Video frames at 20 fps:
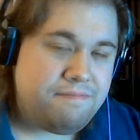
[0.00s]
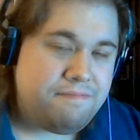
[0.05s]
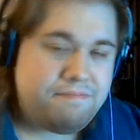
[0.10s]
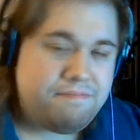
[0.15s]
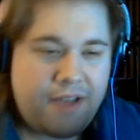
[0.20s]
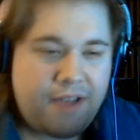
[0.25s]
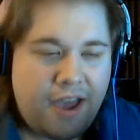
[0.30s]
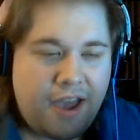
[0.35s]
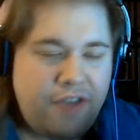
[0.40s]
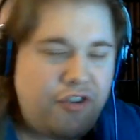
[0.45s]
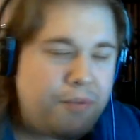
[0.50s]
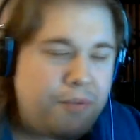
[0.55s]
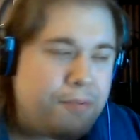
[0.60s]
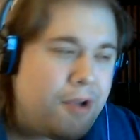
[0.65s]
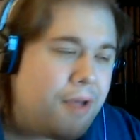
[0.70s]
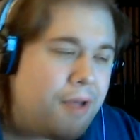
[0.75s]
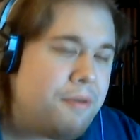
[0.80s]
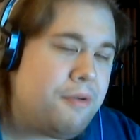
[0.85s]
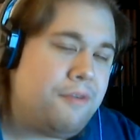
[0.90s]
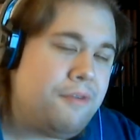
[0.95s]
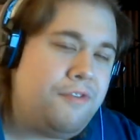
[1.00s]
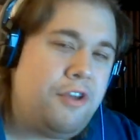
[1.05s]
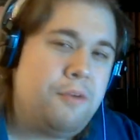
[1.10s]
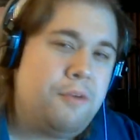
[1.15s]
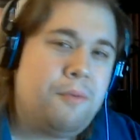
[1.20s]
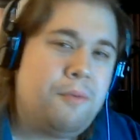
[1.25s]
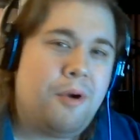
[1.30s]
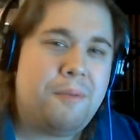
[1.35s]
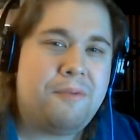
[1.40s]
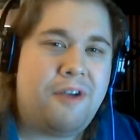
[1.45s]
I should probably review
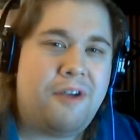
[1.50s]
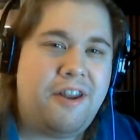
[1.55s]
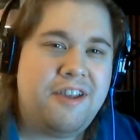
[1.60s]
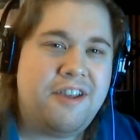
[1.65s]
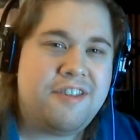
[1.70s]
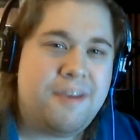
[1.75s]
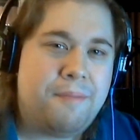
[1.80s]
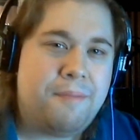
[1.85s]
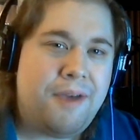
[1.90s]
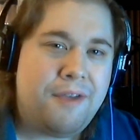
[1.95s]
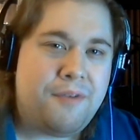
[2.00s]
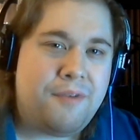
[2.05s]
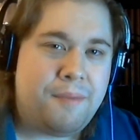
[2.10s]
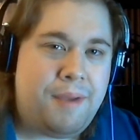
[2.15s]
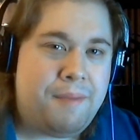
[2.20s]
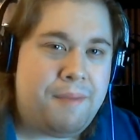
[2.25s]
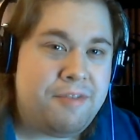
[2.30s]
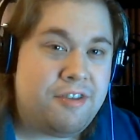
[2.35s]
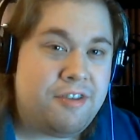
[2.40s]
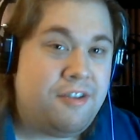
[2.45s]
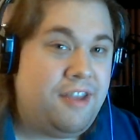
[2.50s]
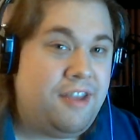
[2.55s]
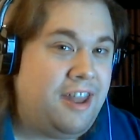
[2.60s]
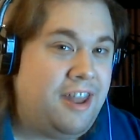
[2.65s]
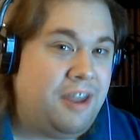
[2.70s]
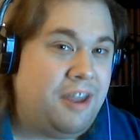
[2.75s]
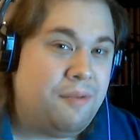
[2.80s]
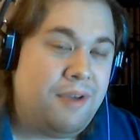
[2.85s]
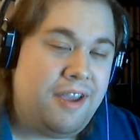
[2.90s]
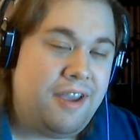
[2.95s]
more products I buy from Amazon
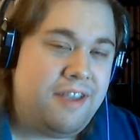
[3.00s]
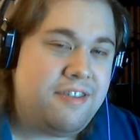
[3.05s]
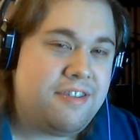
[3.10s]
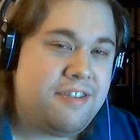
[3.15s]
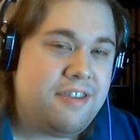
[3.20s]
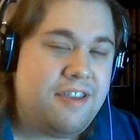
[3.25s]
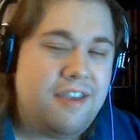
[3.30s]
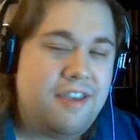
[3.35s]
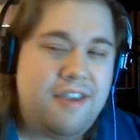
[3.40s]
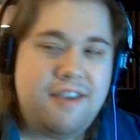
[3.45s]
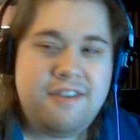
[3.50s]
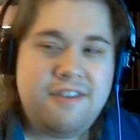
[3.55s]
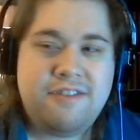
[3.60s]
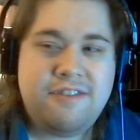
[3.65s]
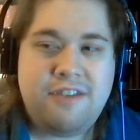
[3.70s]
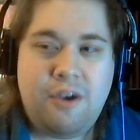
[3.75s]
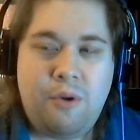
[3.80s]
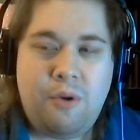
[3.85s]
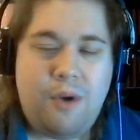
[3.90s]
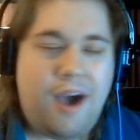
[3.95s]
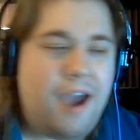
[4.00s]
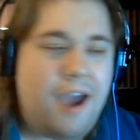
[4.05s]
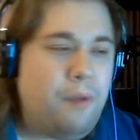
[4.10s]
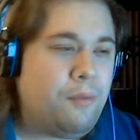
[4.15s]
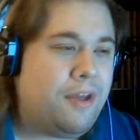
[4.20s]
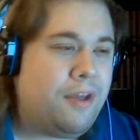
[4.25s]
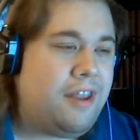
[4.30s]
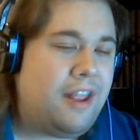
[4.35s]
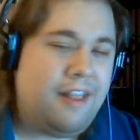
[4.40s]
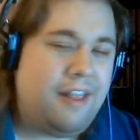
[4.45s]
anyways. So I
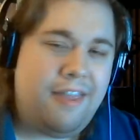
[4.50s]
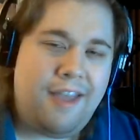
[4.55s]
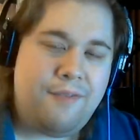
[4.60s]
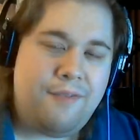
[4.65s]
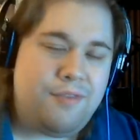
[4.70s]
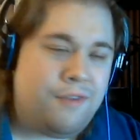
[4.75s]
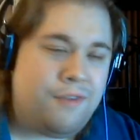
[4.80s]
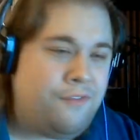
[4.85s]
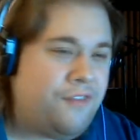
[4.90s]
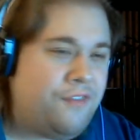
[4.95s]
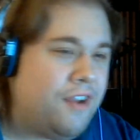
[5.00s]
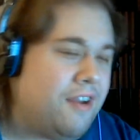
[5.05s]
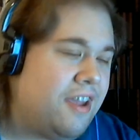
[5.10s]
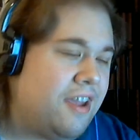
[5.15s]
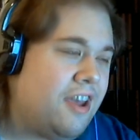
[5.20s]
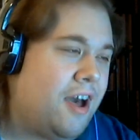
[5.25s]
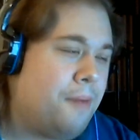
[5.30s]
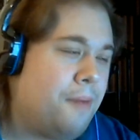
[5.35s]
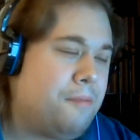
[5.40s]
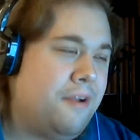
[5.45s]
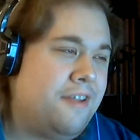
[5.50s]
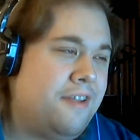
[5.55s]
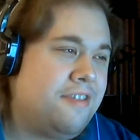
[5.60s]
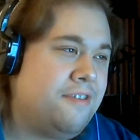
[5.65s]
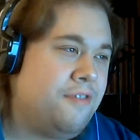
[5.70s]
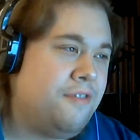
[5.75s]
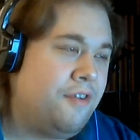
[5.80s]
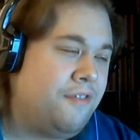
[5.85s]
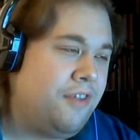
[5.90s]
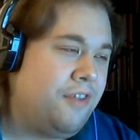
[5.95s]
went and left a very
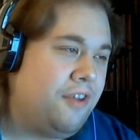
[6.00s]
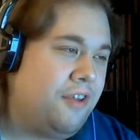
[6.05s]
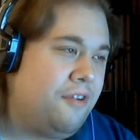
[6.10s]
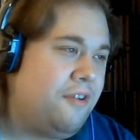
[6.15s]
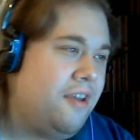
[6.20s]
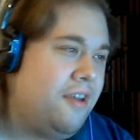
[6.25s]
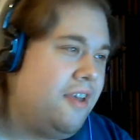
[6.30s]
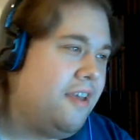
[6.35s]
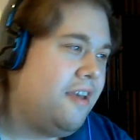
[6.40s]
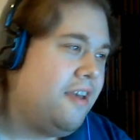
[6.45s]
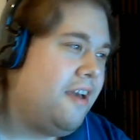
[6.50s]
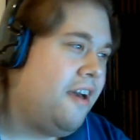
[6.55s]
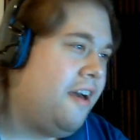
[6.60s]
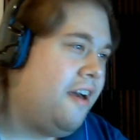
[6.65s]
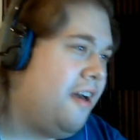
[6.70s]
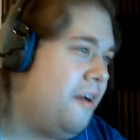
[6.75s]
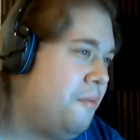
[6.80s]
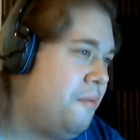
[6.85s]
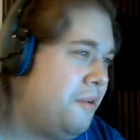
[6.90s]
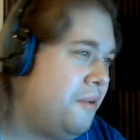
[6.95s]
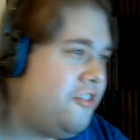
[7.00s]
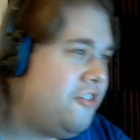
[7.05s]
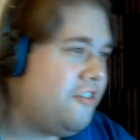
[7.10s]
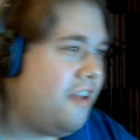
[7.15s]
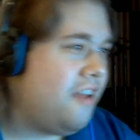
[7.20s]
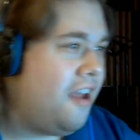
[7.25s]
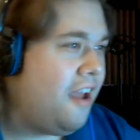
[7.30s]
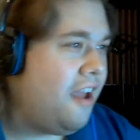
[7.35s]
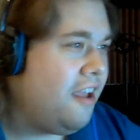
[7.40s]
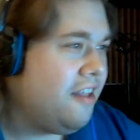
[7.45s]
comprehensive review, which
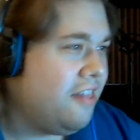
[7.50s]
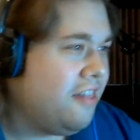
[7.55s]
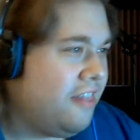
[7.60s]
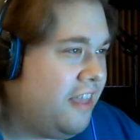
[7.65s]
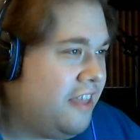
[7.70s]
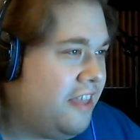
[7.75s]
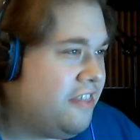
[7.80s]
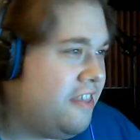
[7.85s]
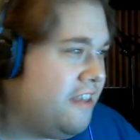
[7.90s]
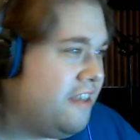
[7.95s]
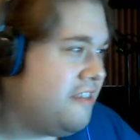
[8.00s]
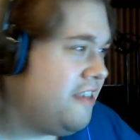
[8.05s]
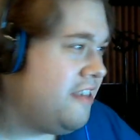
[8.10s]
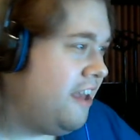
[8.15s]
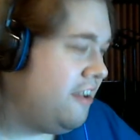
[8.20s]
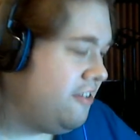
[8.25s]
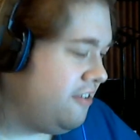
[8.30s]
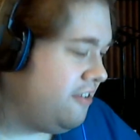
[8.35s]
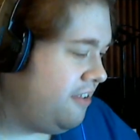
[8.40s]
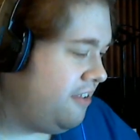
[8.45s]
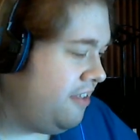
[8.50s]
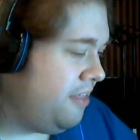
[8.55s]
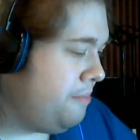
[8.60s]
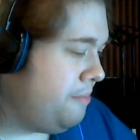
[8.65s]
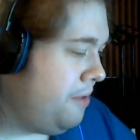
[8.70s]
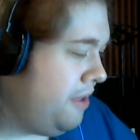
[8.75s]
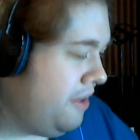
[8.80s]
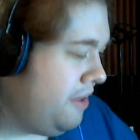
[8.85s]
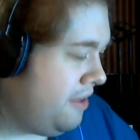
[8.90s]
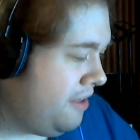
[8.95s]
I can link this actually. Let
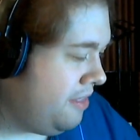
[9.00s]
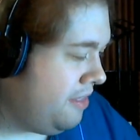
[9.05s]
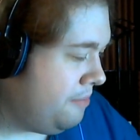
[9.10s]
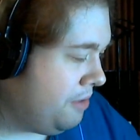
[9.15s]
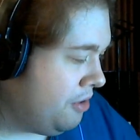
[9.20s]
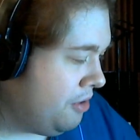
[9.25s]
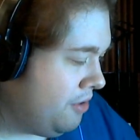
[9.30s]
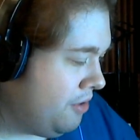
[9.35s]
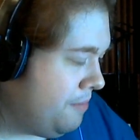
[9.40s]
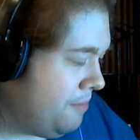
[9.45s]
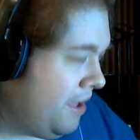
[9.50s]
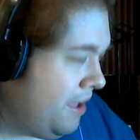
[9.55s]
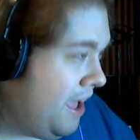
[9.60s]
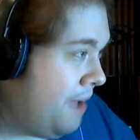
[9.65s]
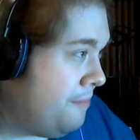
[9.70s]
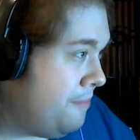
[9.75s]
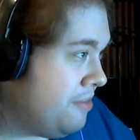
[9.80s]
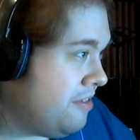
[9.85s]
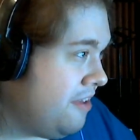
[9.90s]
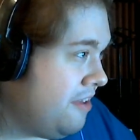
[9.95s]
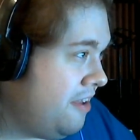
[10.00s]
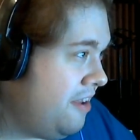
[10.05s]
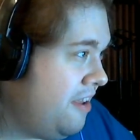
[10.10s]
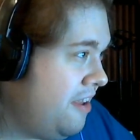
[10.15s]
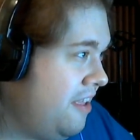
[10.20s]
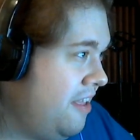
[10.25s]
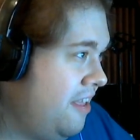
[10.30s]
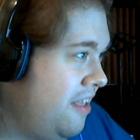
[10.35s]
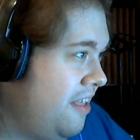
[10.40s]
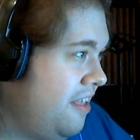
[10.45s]
me go get my Amazon
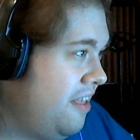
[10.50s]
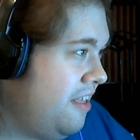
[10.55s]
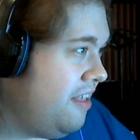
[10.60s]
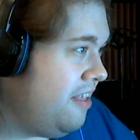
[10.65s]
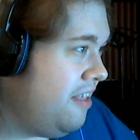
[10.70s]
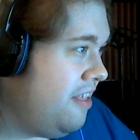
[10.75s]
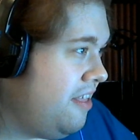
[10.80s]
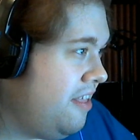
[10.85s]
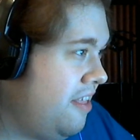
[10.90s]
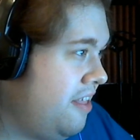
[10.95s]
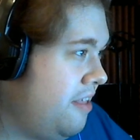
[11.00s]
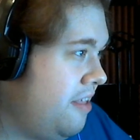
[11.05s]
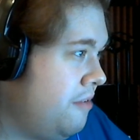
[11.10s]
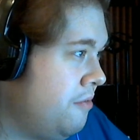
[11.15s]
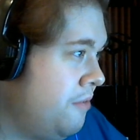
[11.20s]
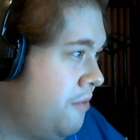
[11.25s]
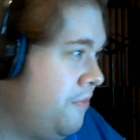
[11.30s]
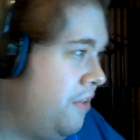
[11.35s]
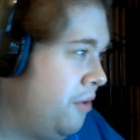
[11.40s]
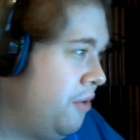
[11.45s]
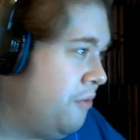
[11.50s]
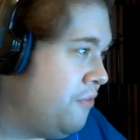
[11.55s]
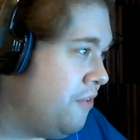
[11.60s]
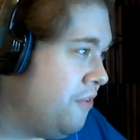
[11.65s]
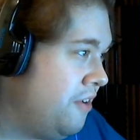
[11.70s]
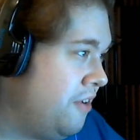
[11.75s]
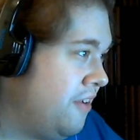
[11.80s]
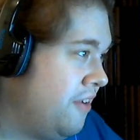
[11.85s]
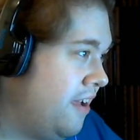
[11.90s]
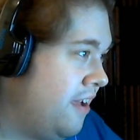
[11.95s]
review
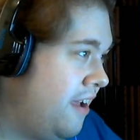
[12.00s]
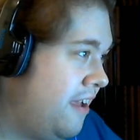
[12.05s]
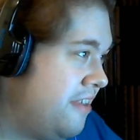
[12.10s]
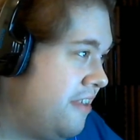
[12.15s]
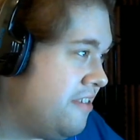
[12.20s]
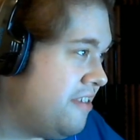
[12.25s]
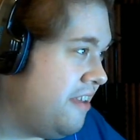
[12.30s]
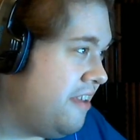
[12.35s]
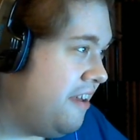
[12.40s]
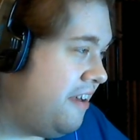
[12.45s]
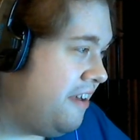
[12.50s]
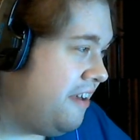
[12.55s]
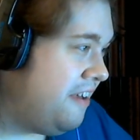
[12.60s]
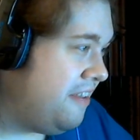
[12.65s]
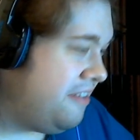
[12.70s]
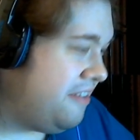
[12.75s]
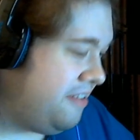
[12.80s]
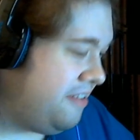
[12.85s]
for you guys. I